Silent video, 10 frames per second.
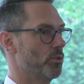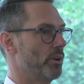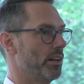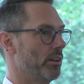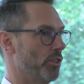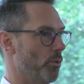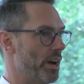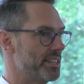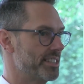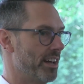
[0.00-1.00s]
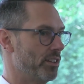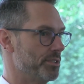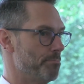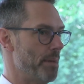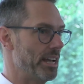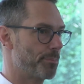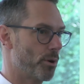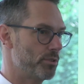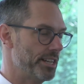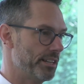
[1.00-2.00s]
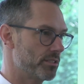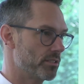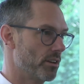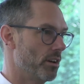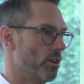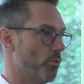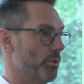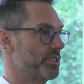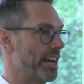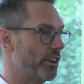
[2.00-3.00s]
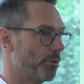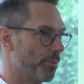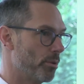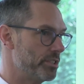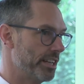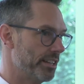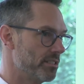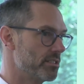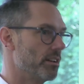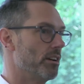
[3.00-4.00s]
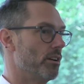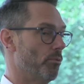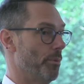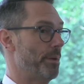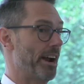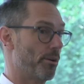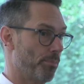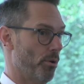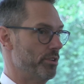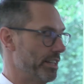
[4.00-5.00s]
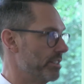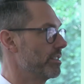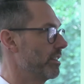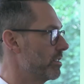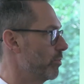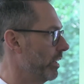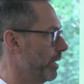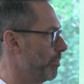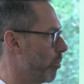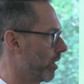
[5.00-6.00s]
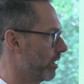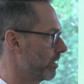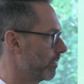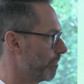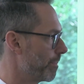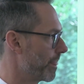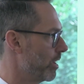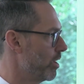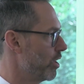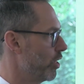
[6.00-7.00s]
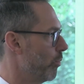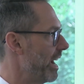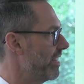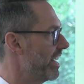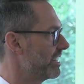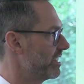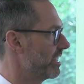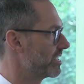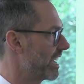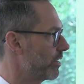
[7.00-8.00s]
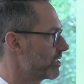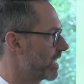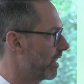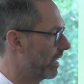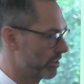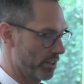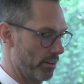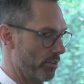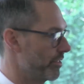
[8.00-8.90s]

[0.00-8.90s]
the, well, the way cells make proteins, recycle proteins, repair proteins is really important the way that the cytoskeleton,